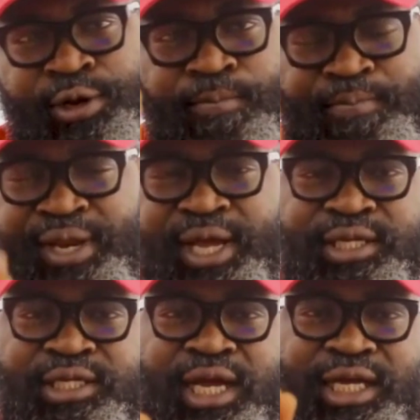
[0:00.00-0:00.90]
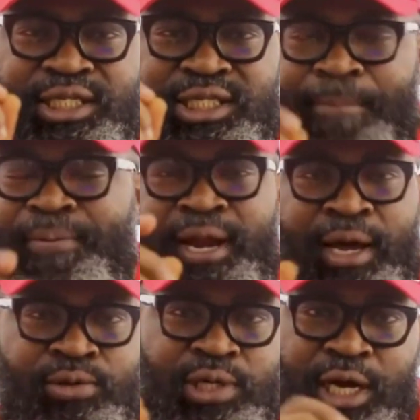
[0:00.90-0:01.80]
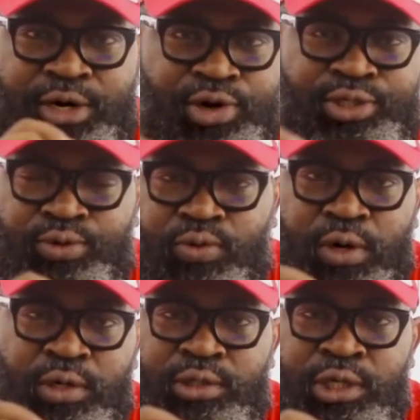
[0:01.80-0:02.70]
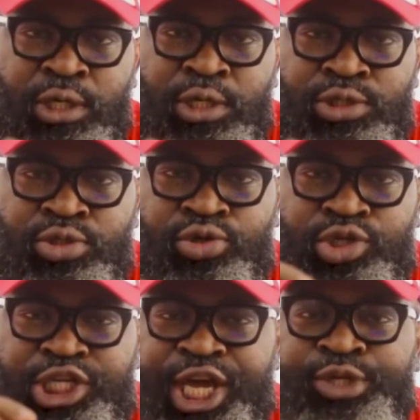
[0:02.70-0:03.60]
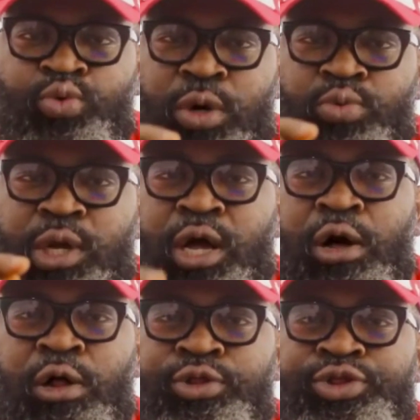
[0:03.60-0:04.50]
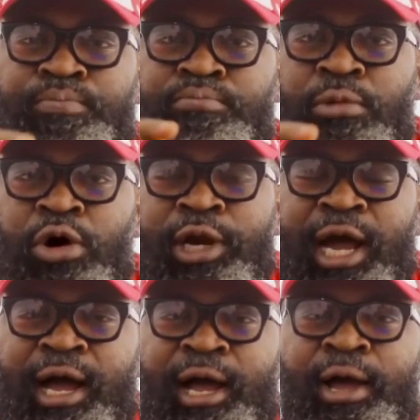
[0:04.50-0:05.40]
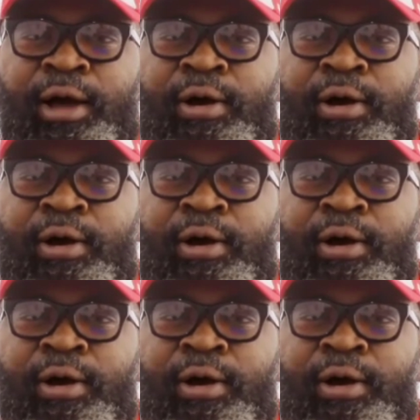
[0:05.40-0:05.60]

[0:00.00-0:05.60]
The obedience are stepping out across the world to stage what we call the murder